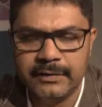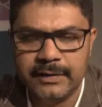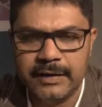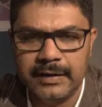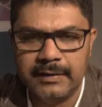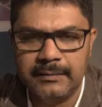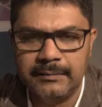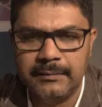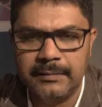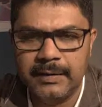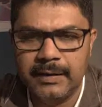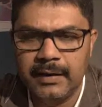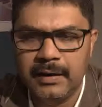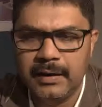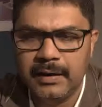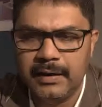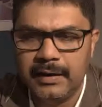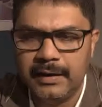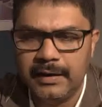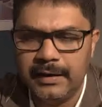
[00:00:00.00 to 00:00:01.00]

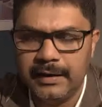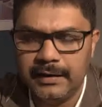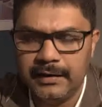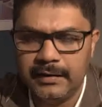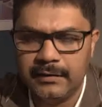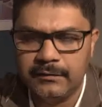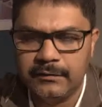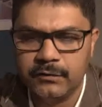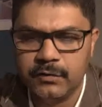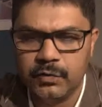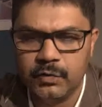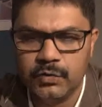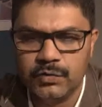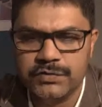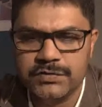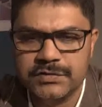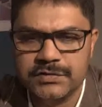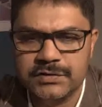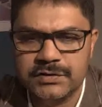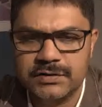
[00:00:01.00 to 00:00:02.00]
And, of
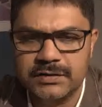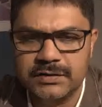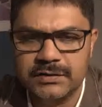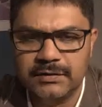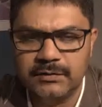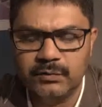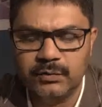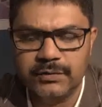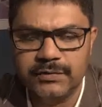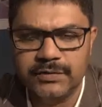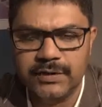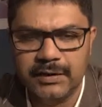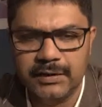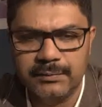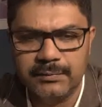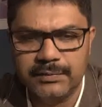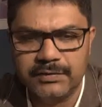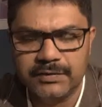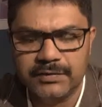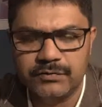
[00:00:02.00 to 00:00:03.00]
course, with the
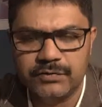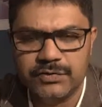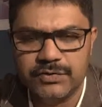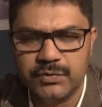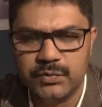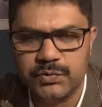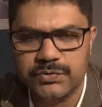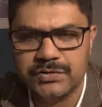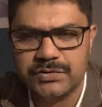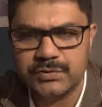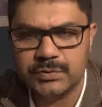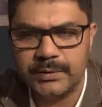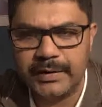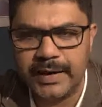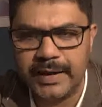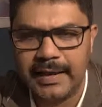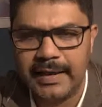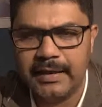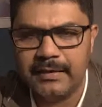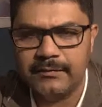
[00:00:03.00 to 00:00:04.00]
limited resources
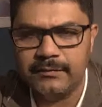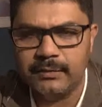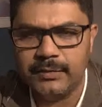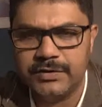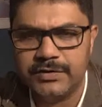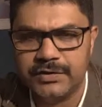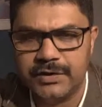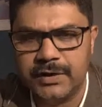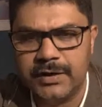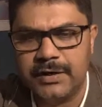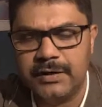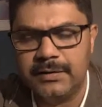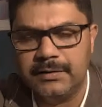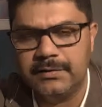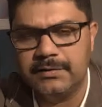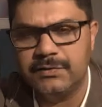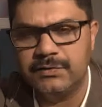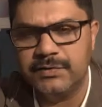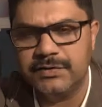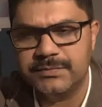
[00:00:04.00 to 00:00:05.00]
we have, we try
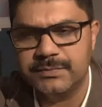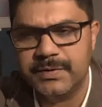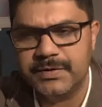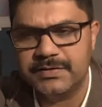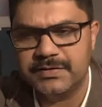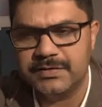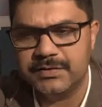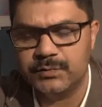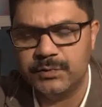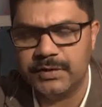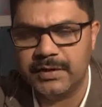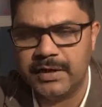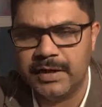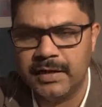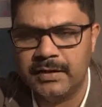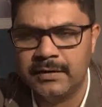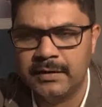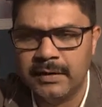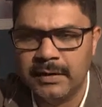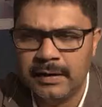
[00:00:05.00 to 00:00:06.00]
and do as best as we
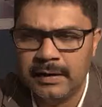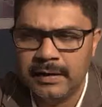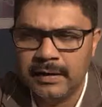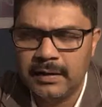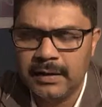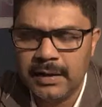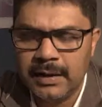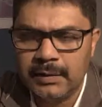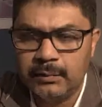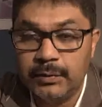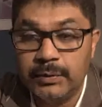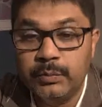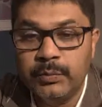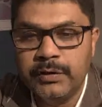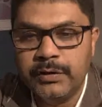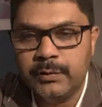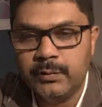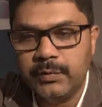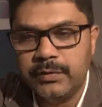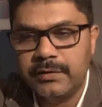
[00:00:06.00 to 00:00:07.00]
can. We
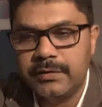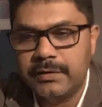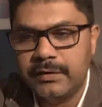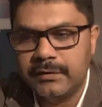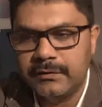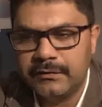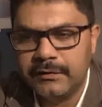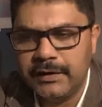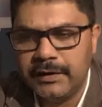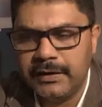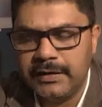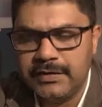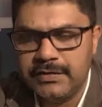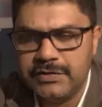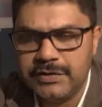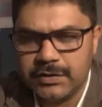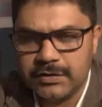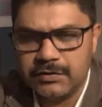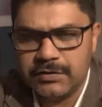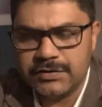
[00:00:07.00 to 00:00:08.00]
work with a fairly
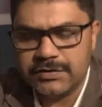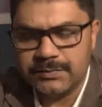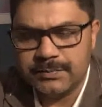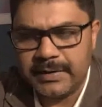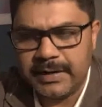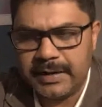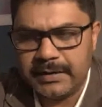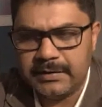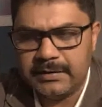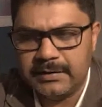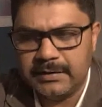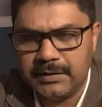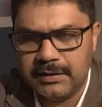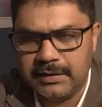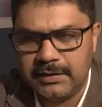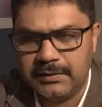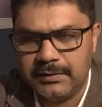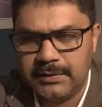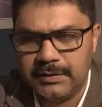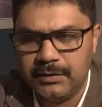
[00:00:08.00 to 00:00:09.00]
generous
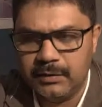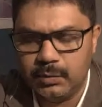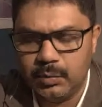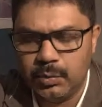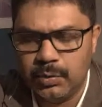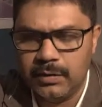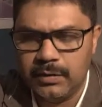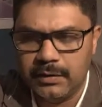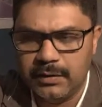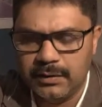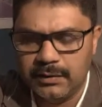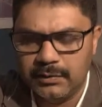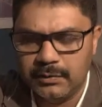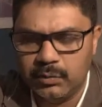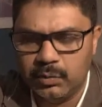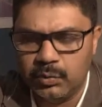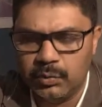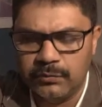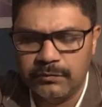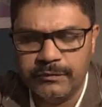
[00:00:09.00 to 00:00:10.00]
partner in Auckland
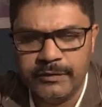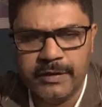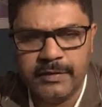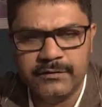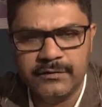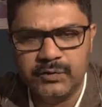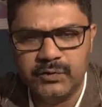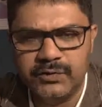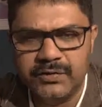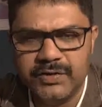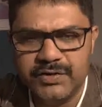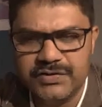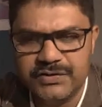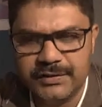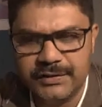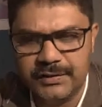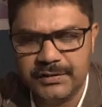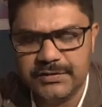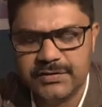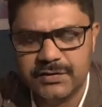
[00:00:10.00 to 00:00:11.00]
called Fair Food New
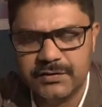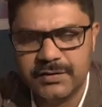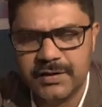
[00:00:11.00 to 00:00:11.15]
Zealand.